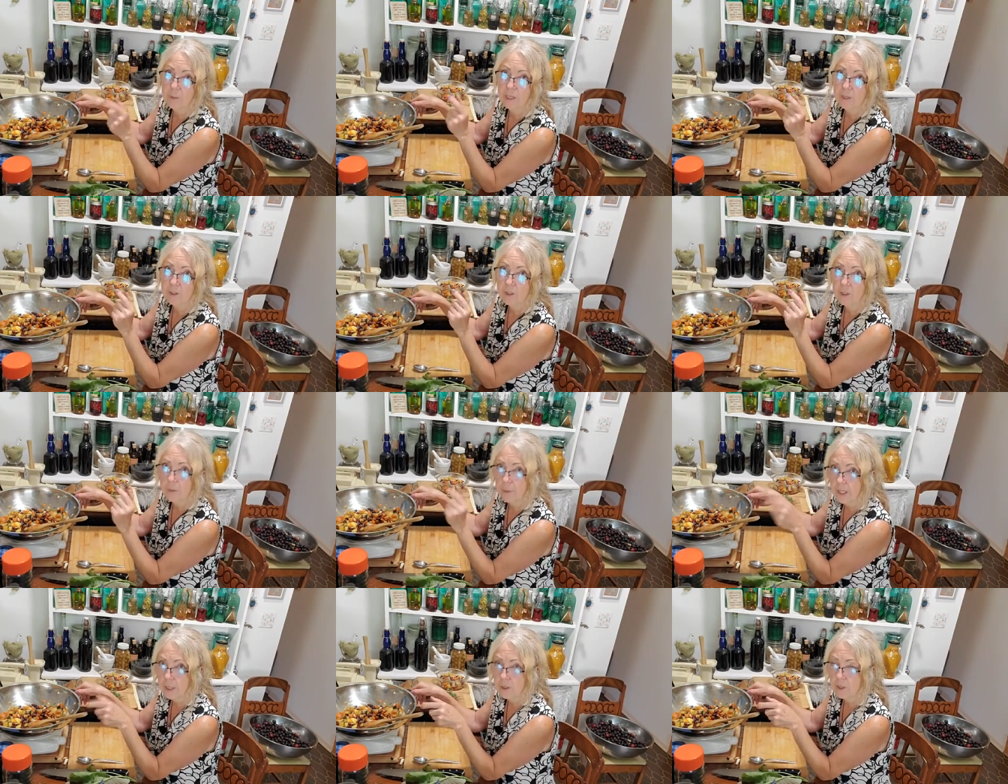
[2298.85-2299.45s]
of
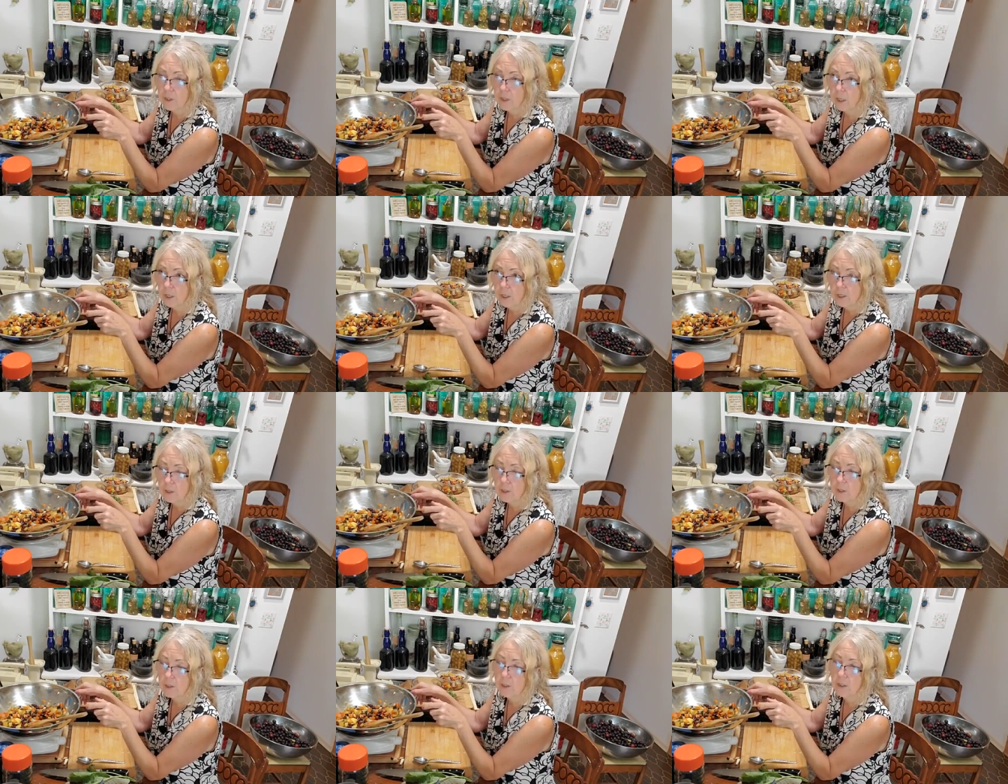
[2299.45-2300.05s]
tomato
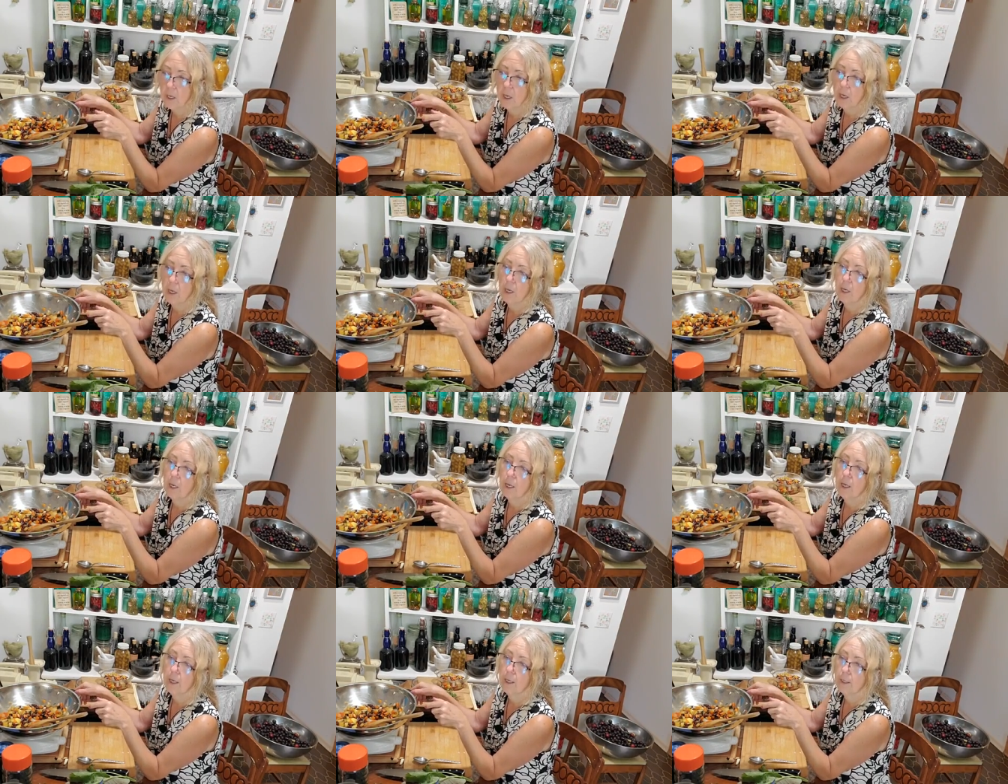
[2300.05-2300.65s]
sauce.
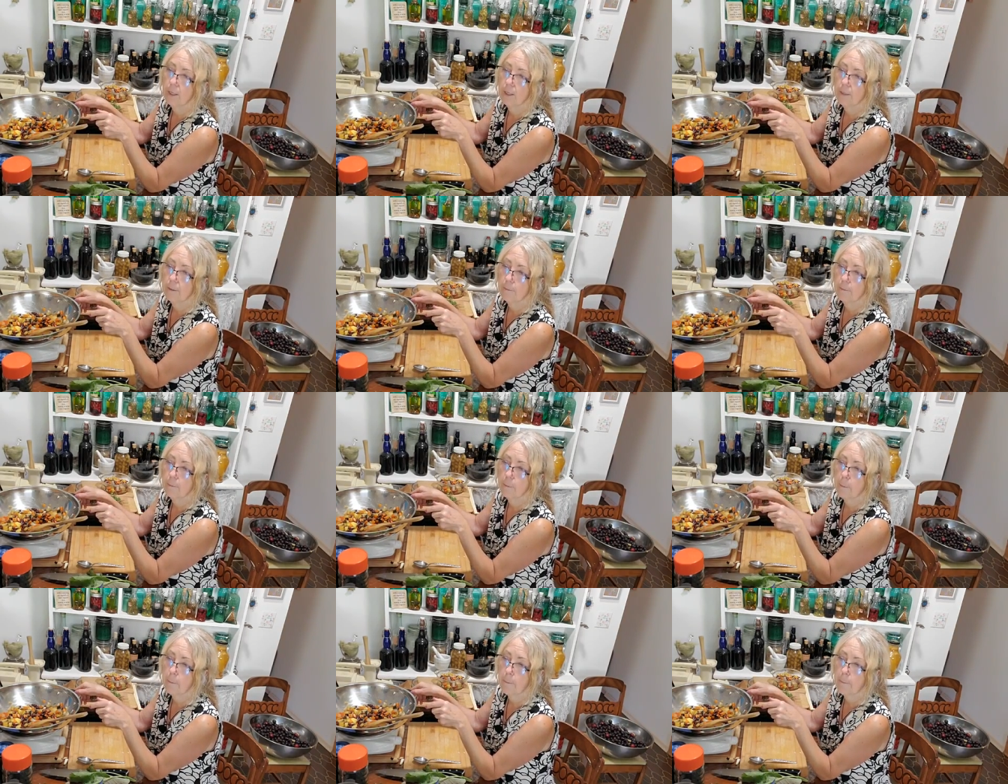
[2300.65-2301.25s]

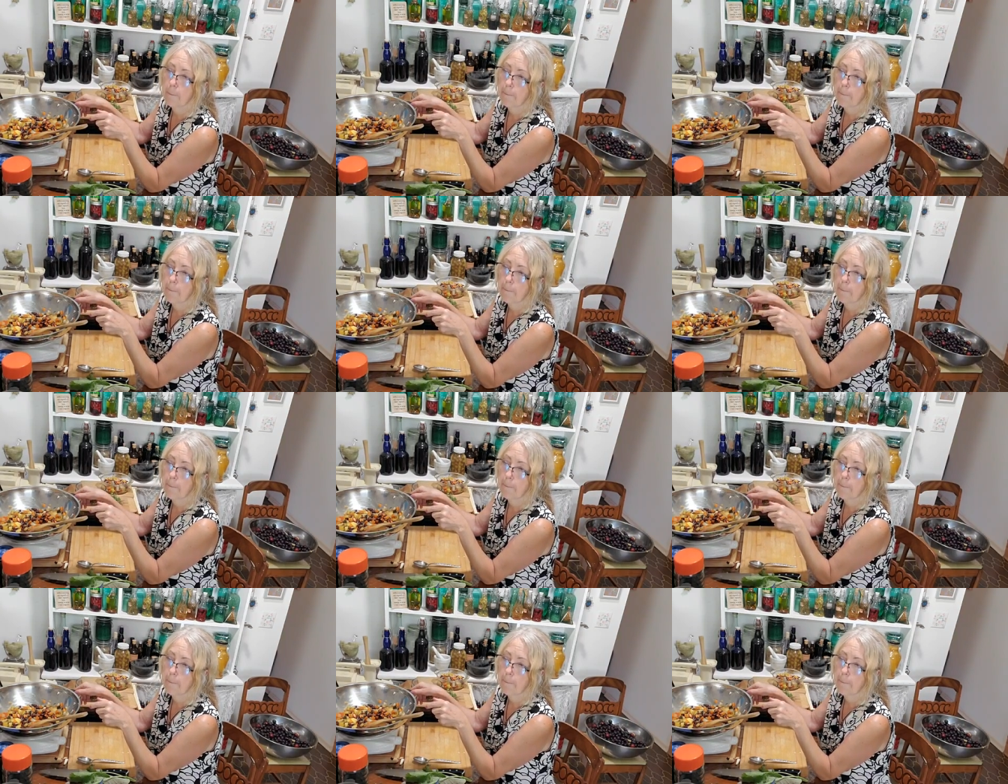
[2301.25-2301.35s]
It